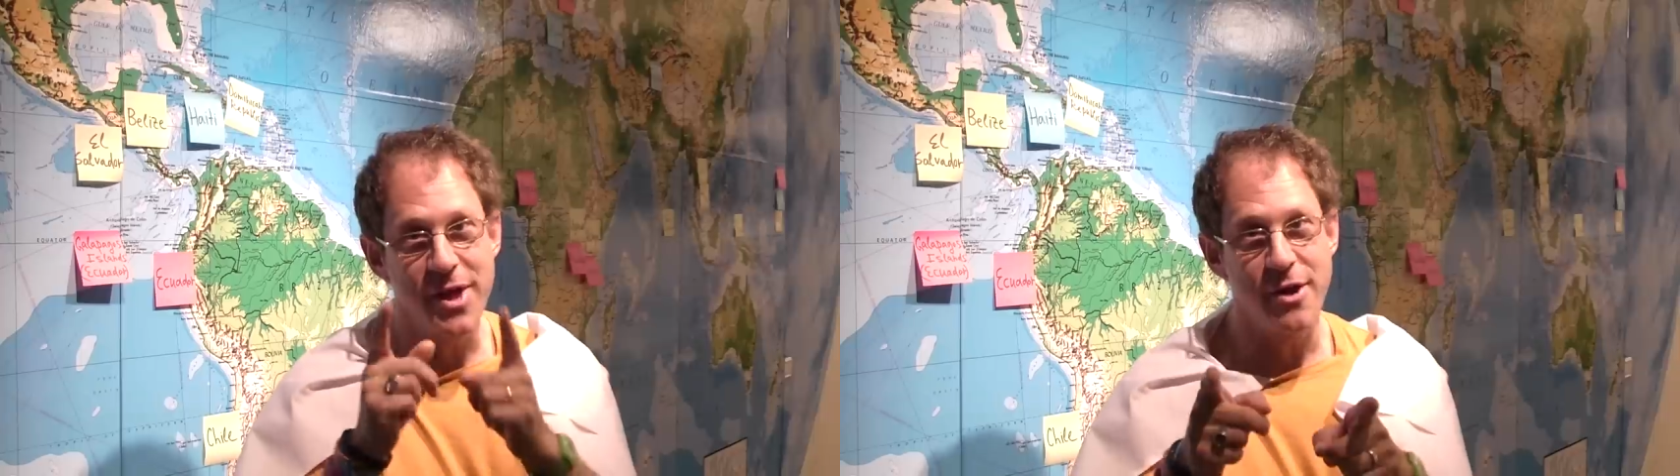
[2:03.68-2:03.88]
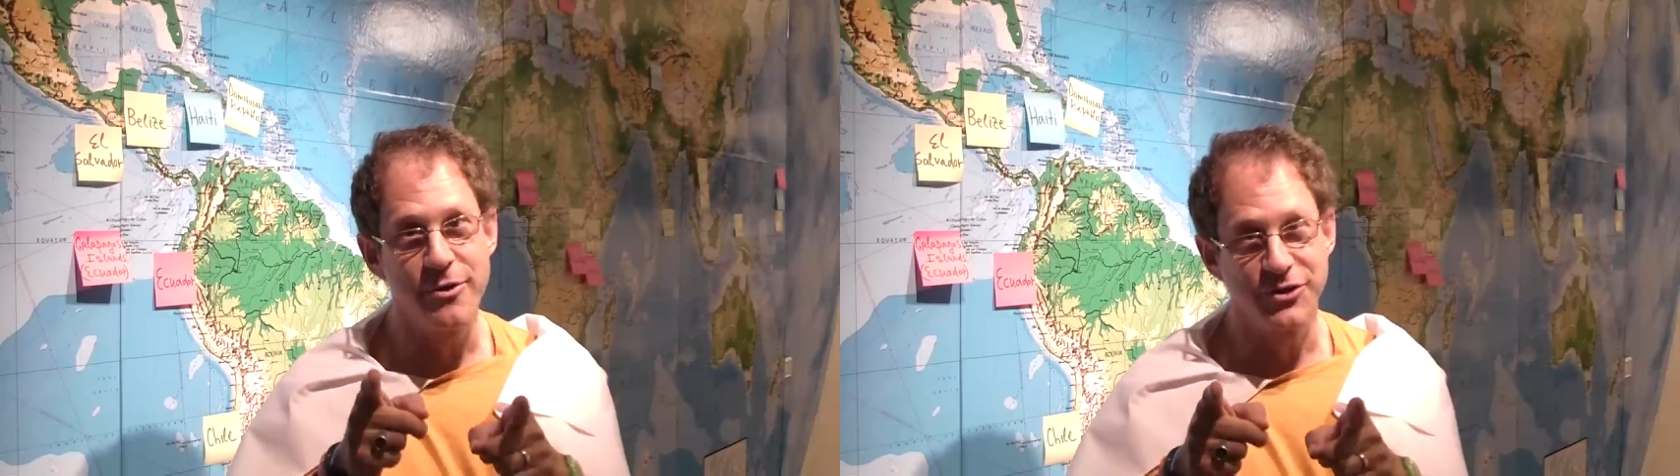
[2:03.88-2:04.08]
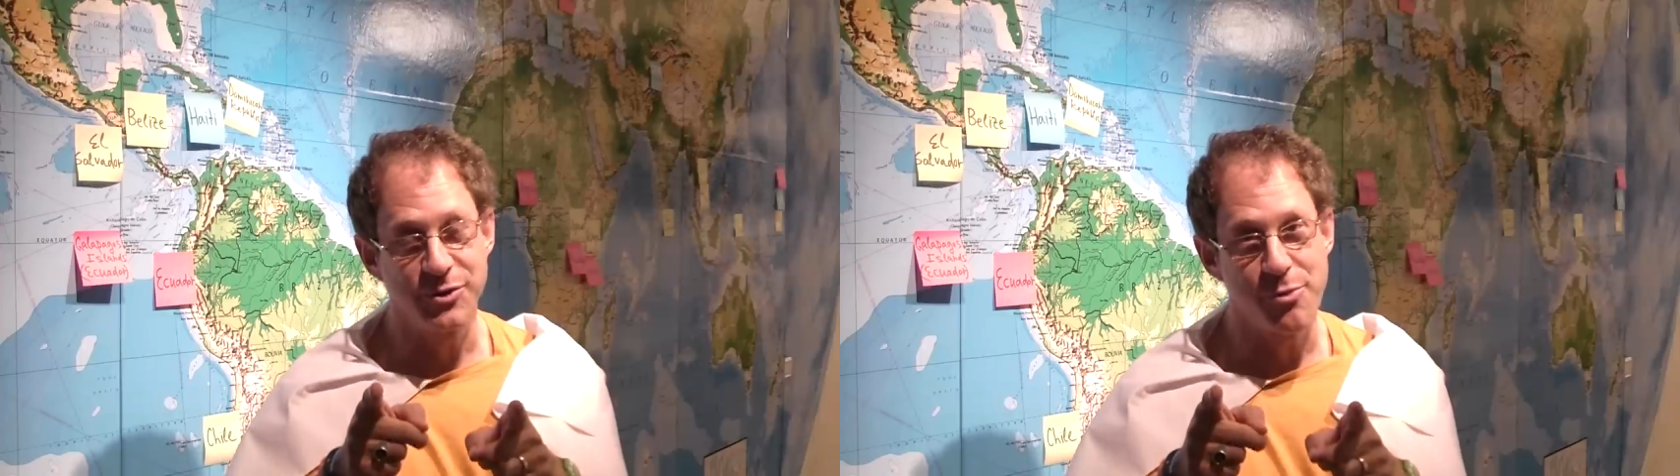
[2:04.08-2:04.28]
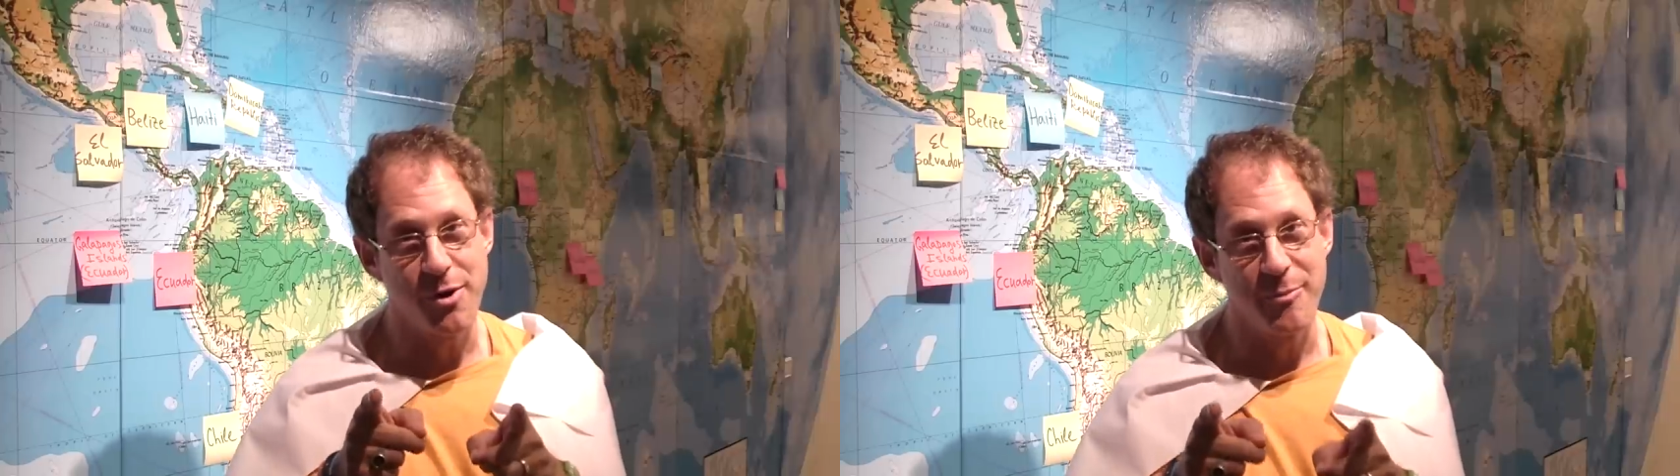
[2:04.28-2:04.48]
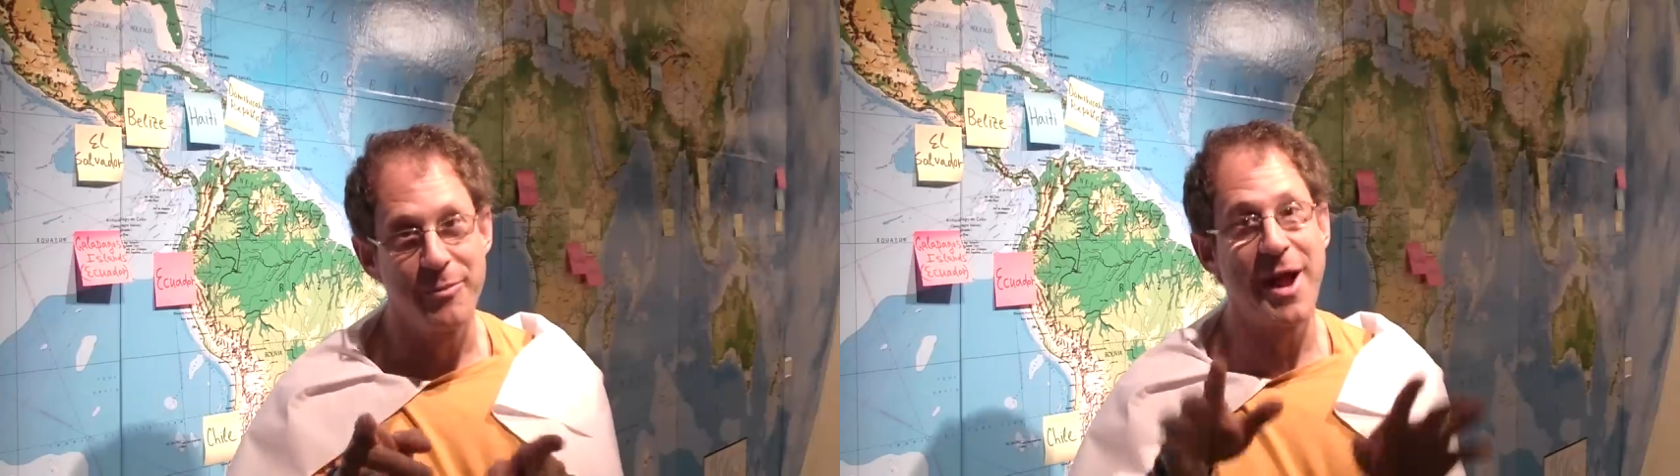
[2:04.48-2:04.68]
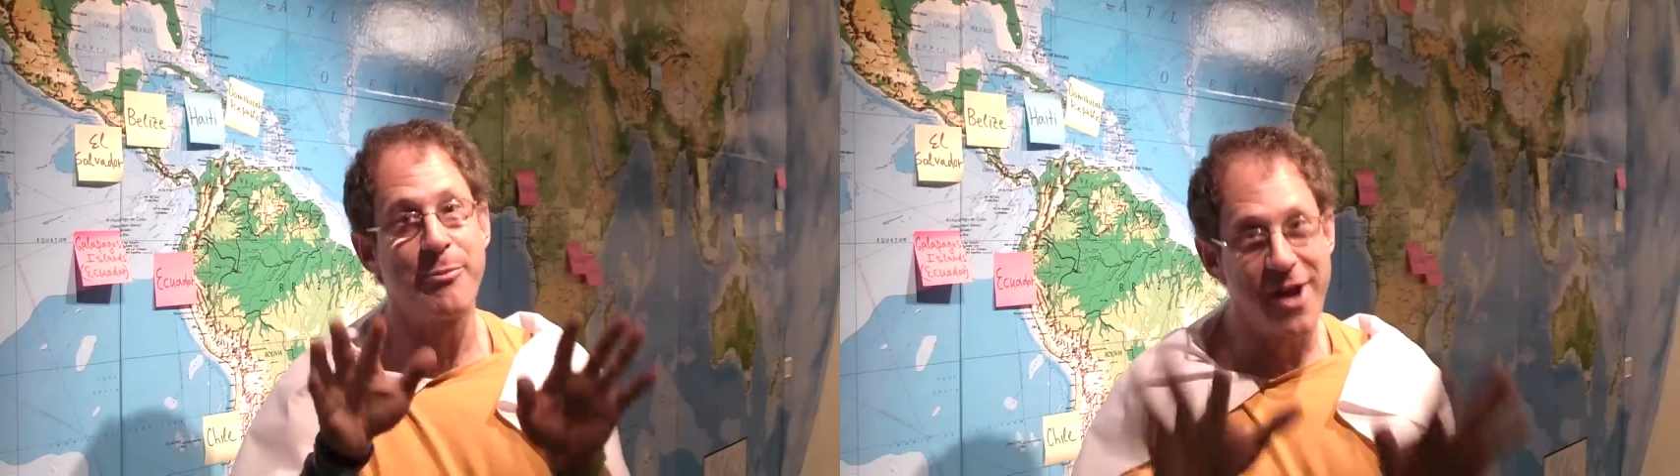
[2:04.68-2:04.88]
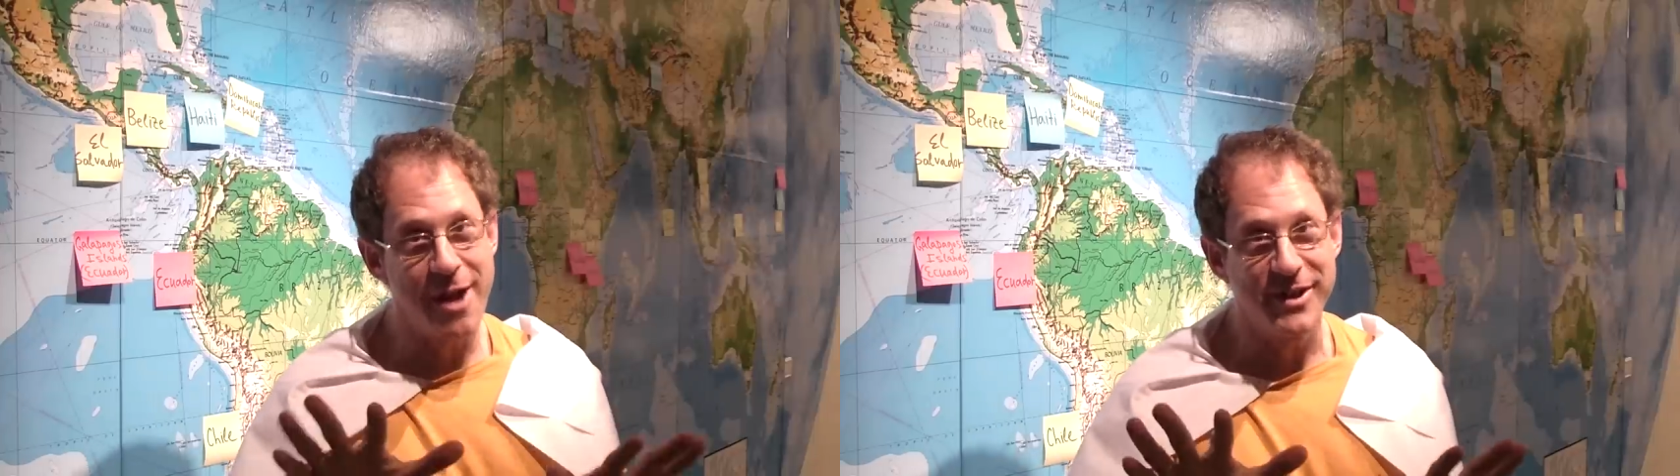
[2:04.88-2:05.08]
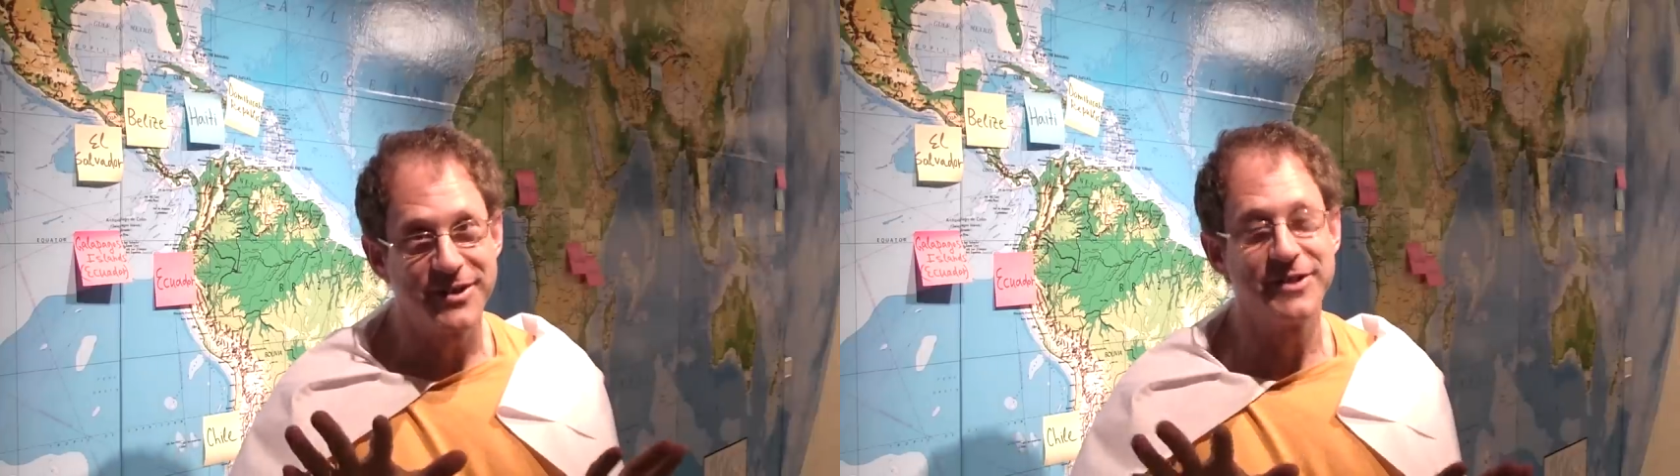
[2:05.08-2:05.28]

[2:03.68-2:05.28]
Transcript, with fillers: it without your support. But I promise,